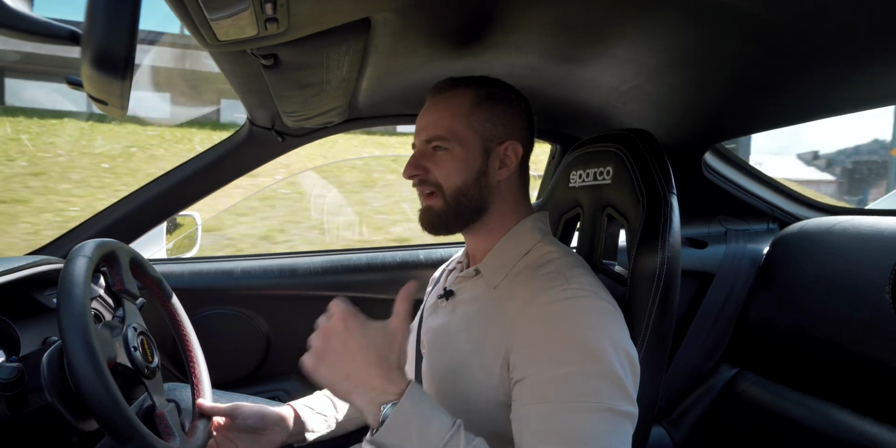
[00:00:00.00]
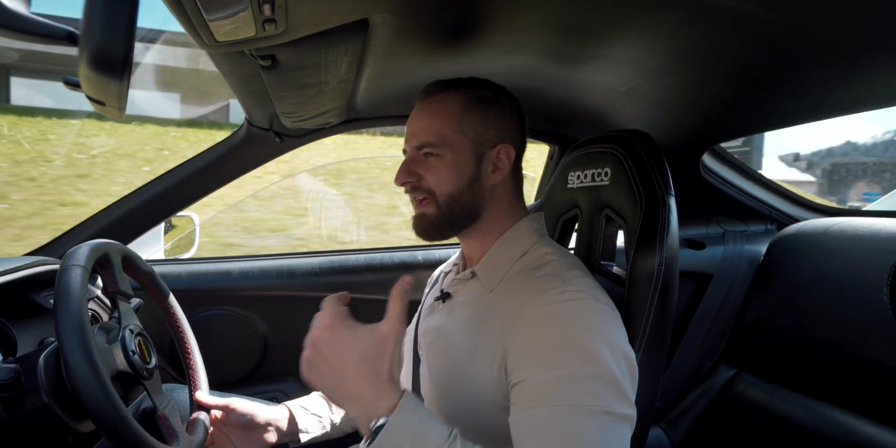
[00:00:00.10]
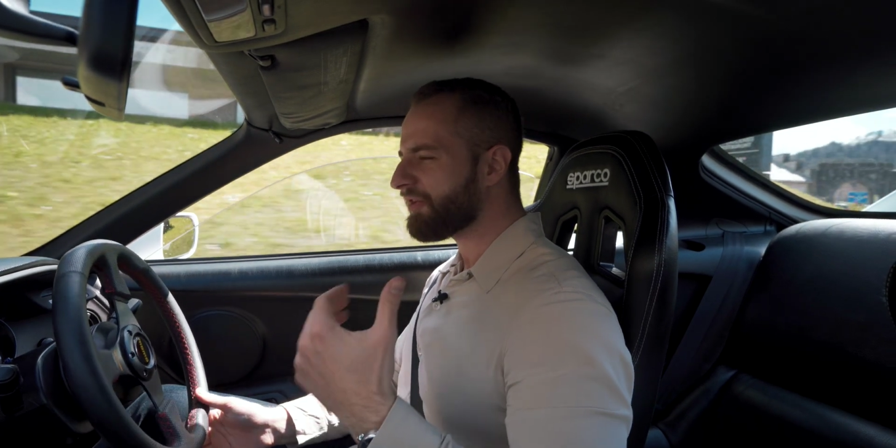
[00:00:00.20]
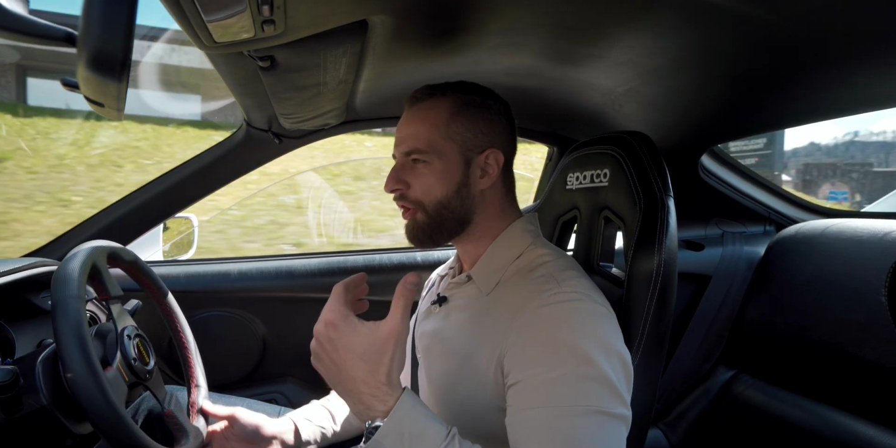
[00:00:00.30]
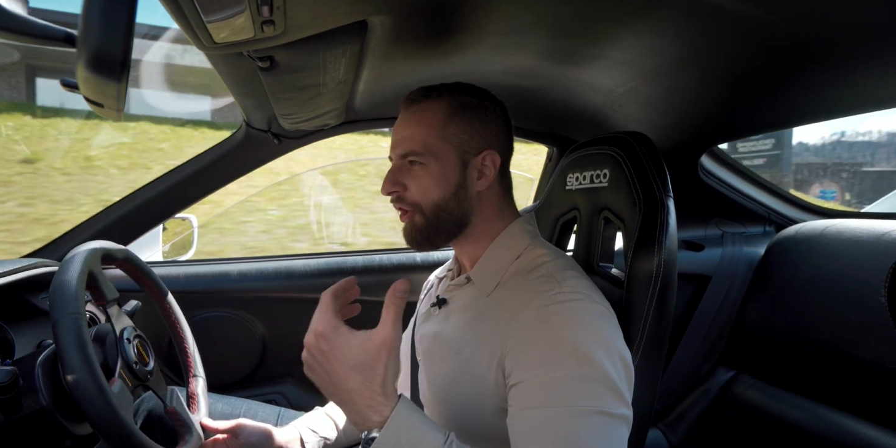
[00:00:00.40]

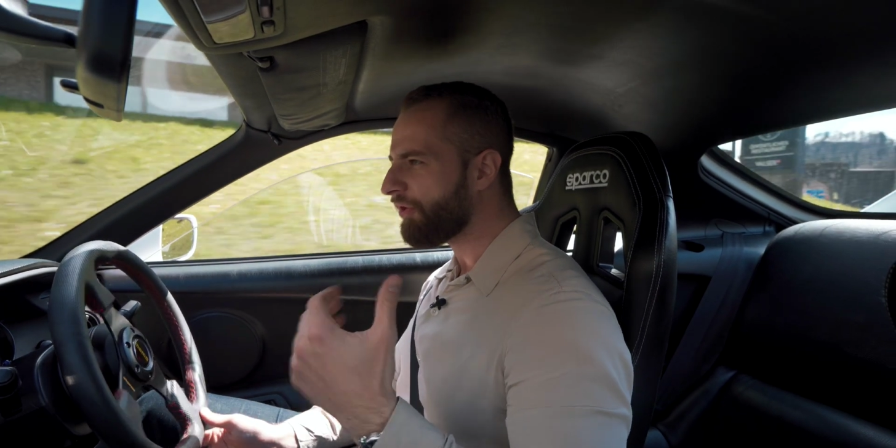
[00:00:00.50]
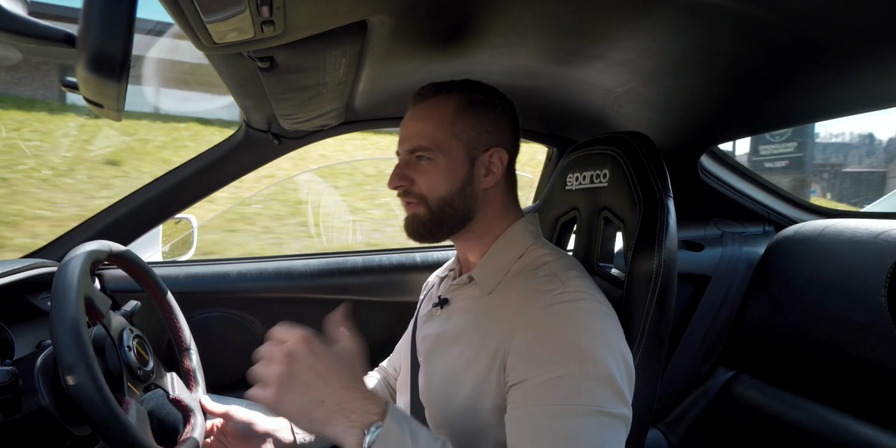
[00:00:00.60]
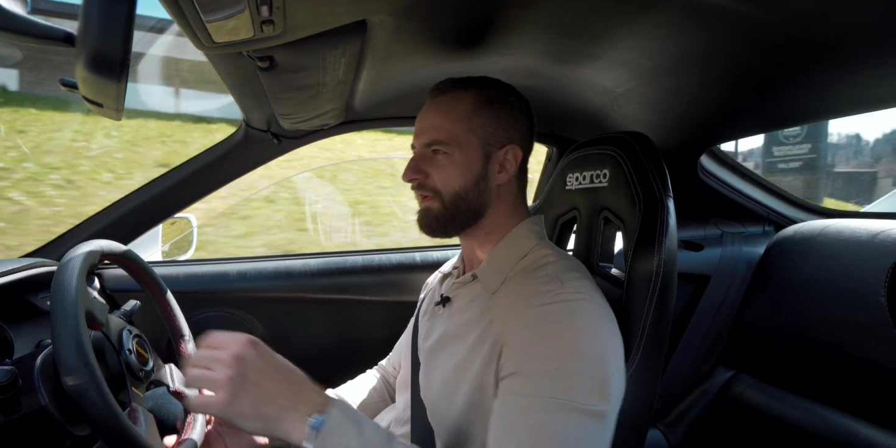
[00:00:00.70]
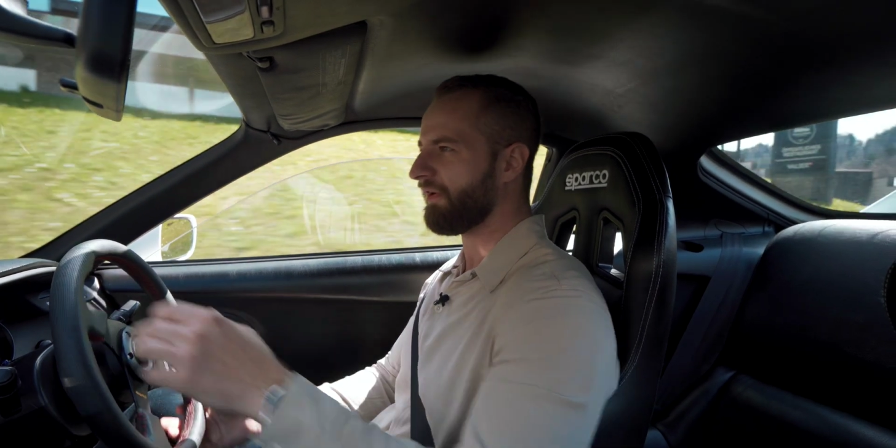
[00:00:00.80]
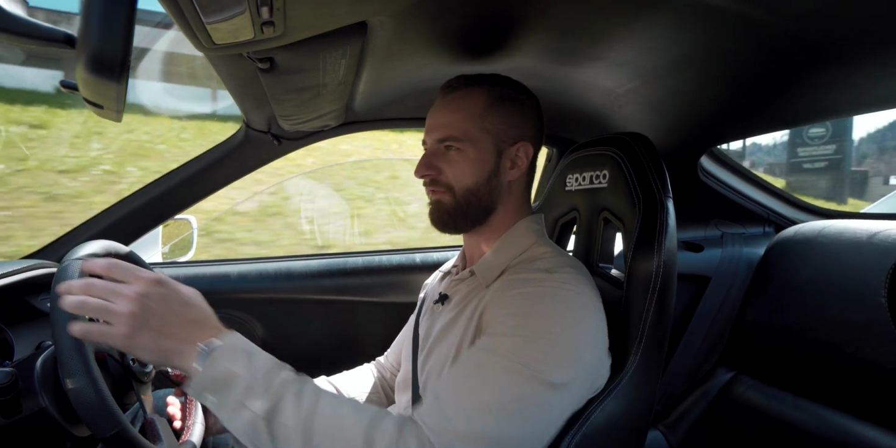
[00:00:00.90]

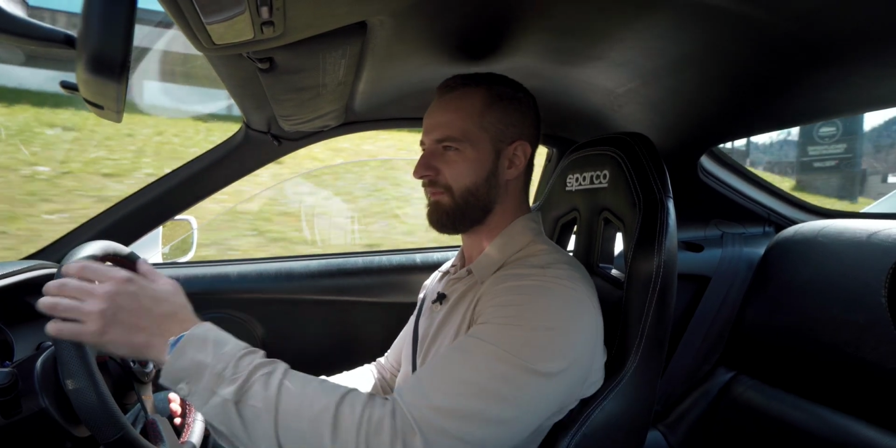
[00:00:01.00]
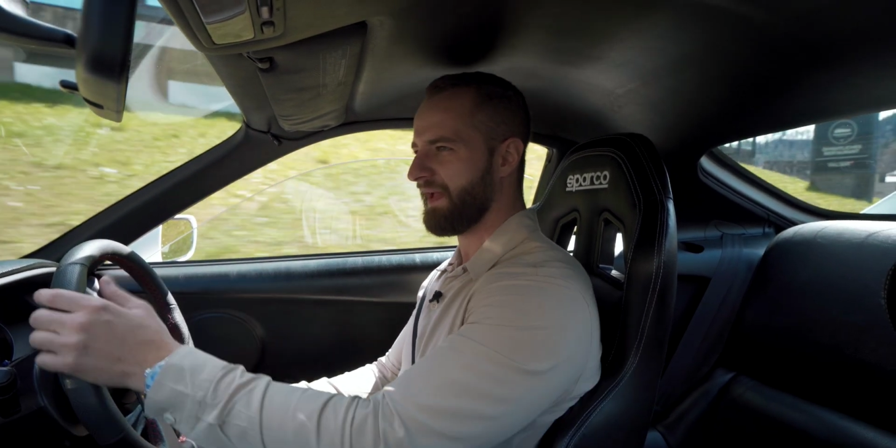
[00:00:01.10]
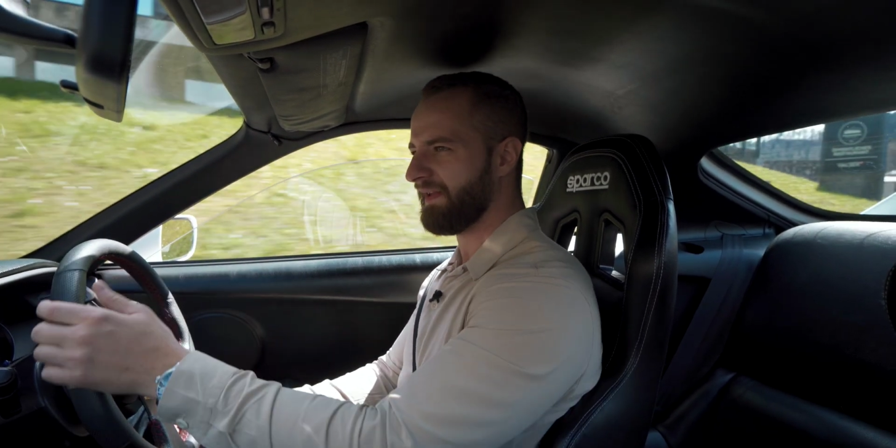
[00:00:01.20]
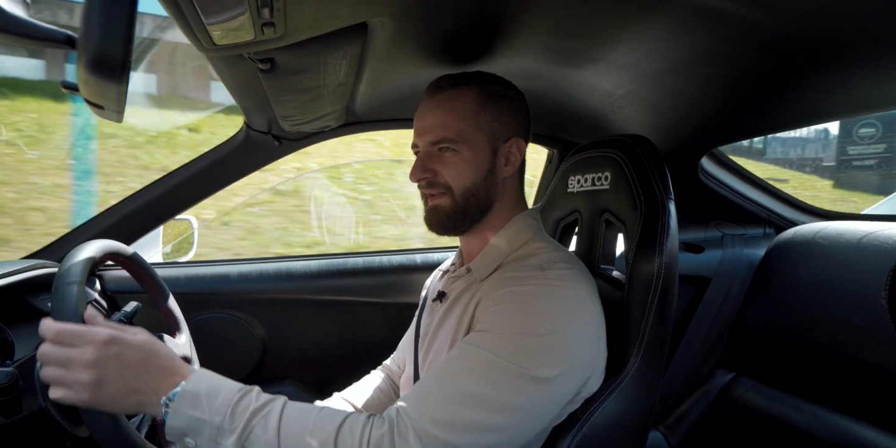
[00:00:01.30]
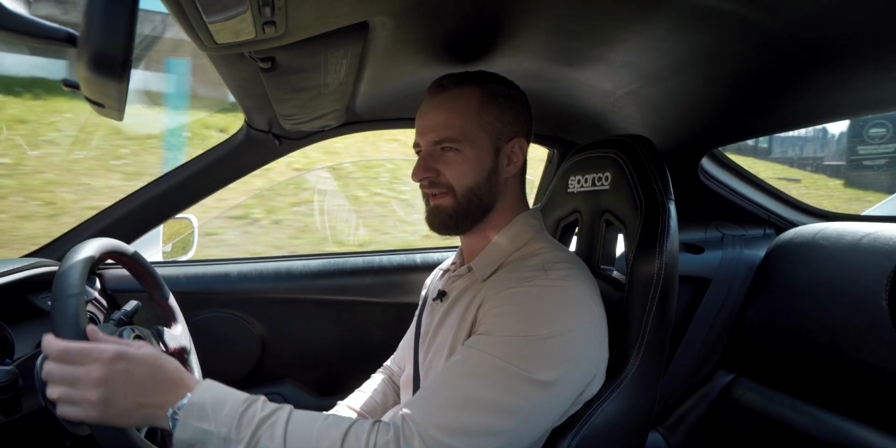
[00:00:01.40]
unheard of,
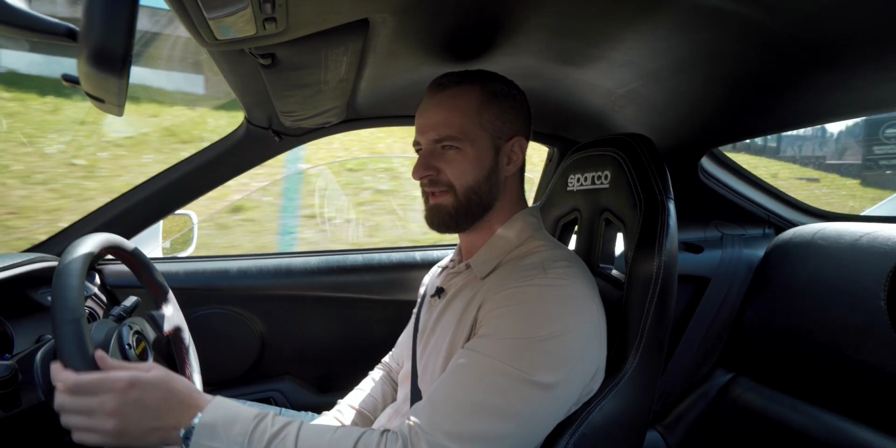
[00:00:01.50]
man.